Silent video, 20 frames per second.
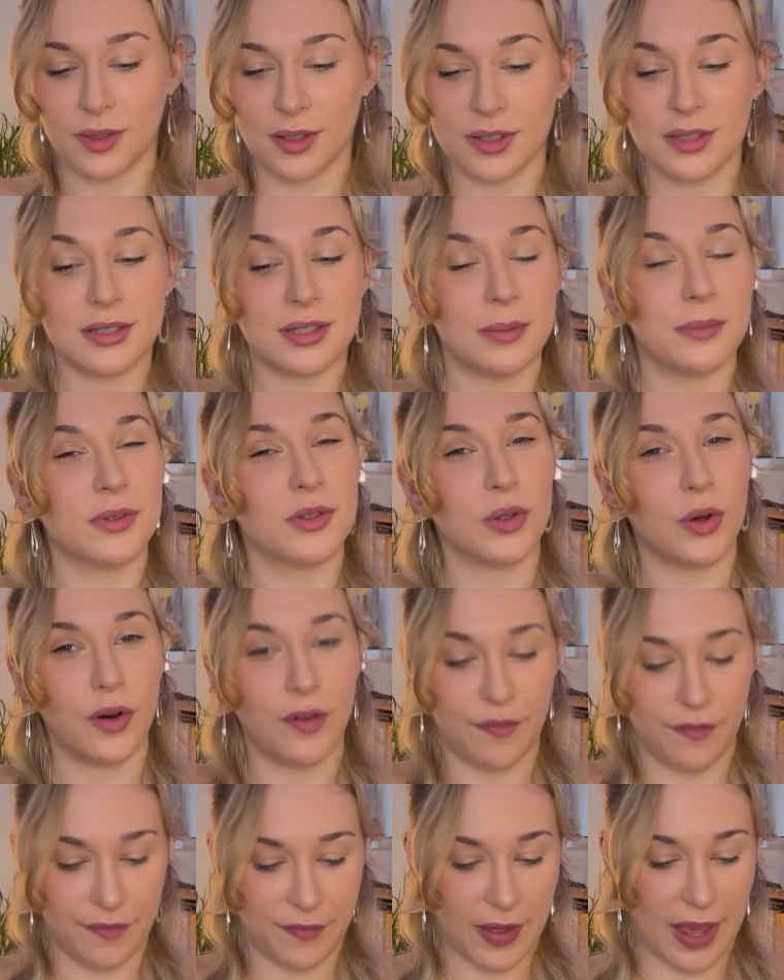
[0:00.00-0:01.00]
some sort
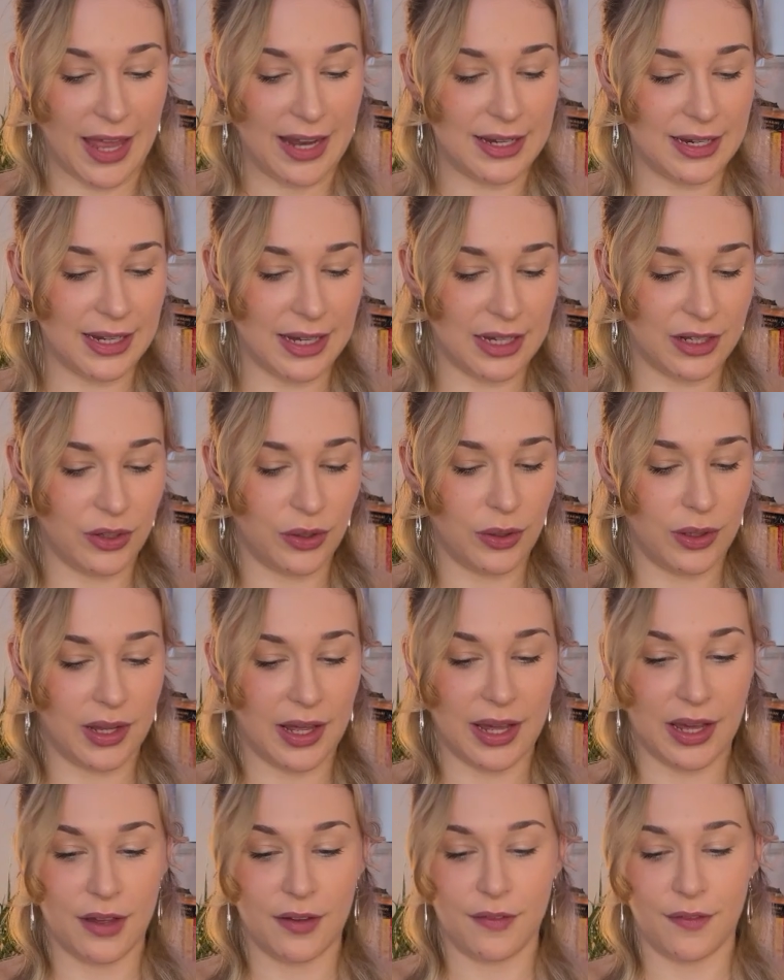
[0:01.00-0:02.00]
of ending in your
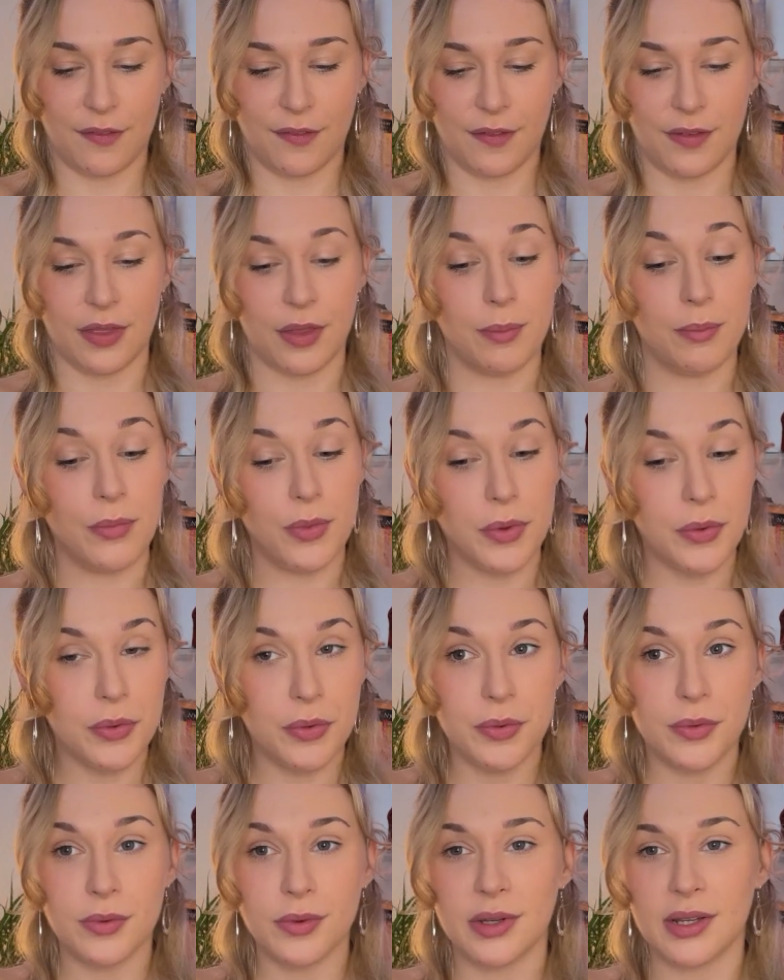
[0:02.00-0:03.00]
life. The
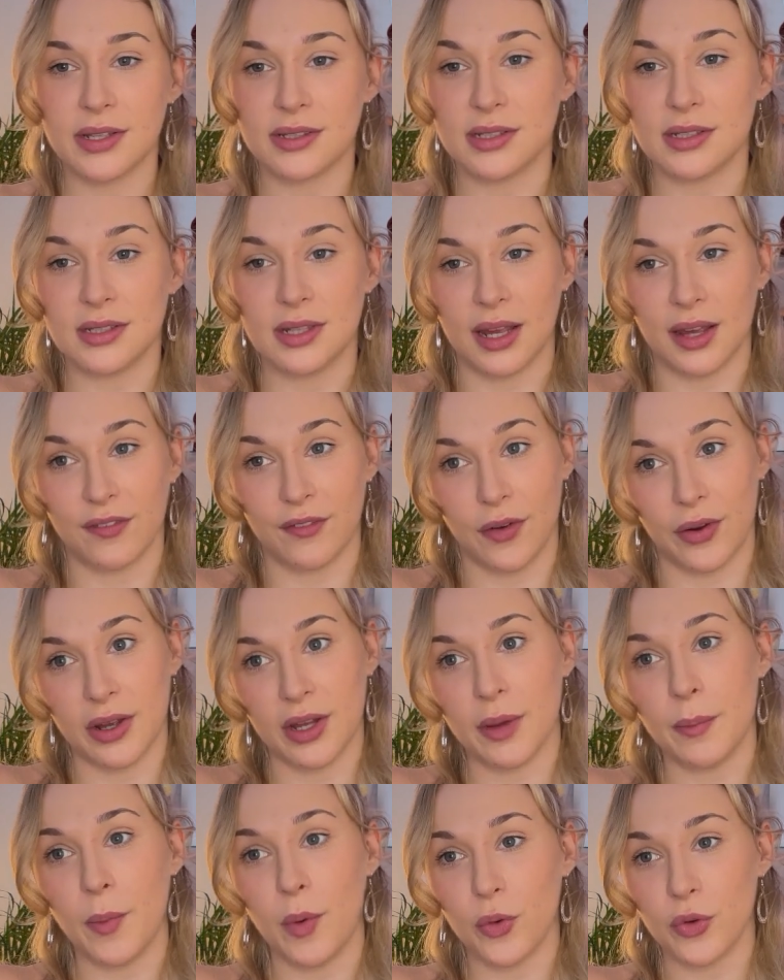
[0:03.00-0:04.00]
Moon, this is like very
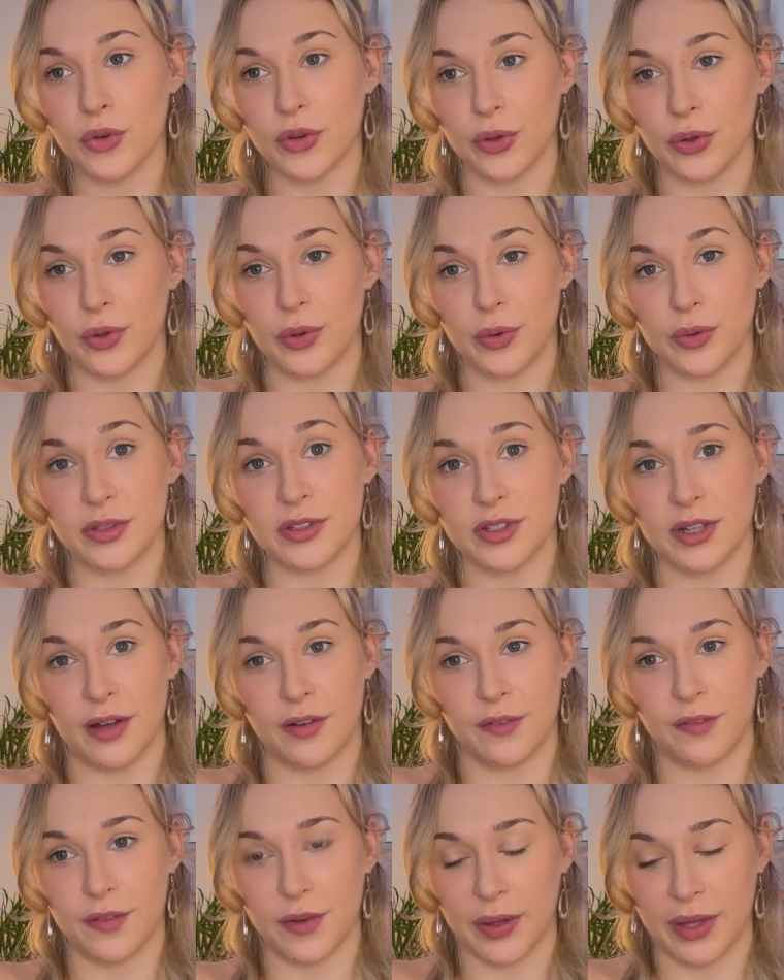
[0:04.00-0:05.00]
emotional
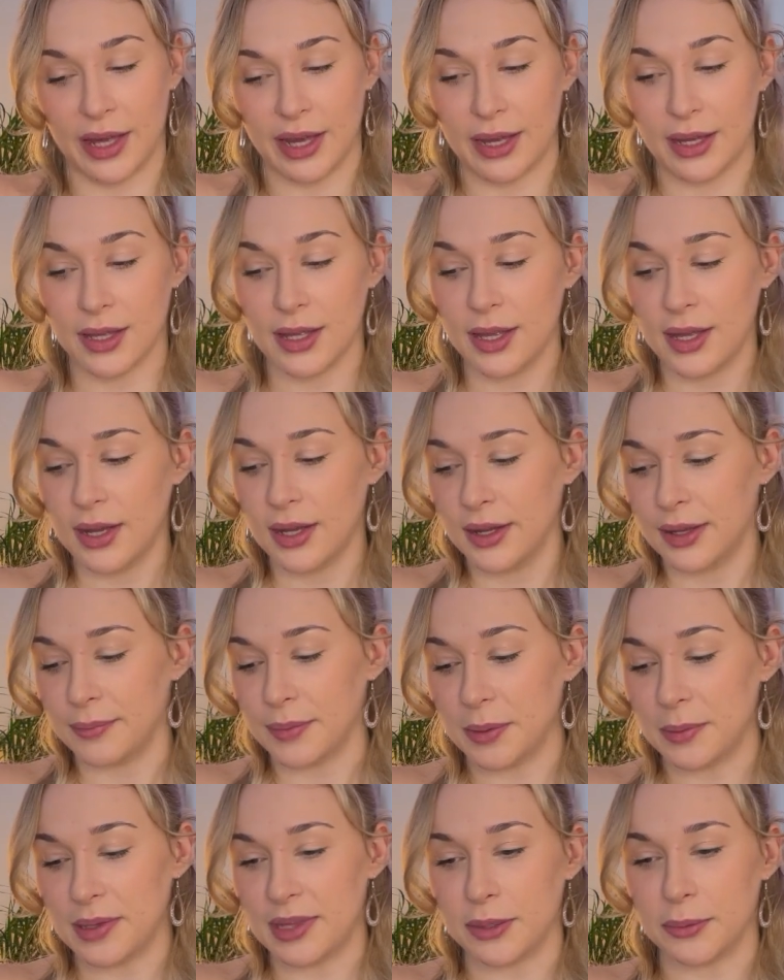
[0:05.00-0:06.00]
stuff, okay?
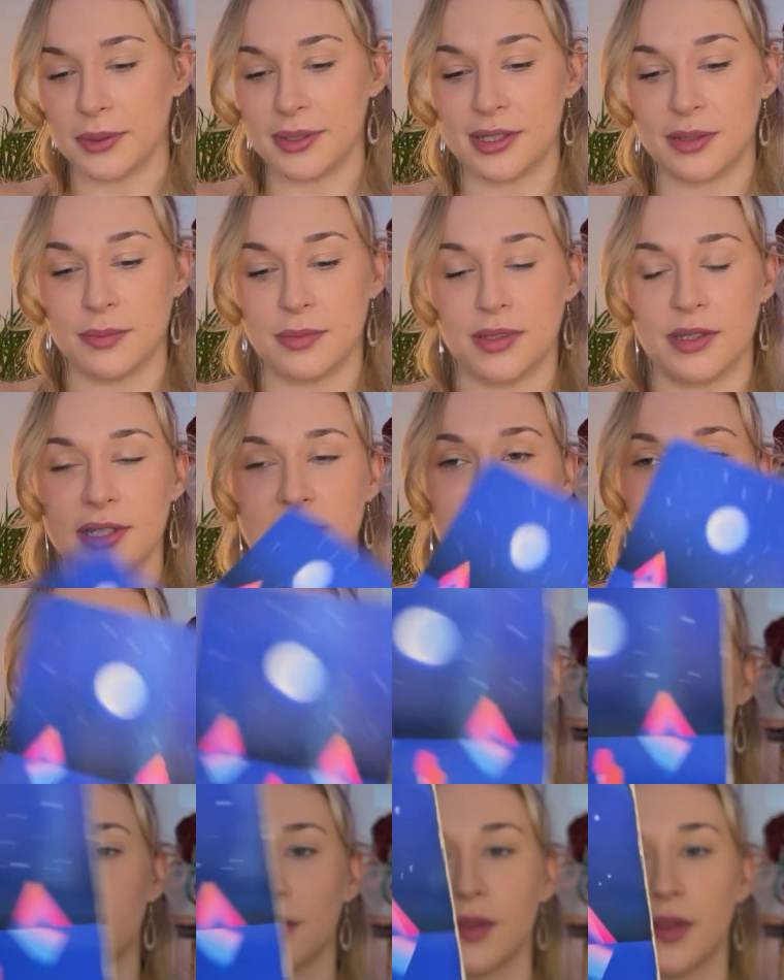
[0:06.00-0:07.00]
Maybe there were some secrets or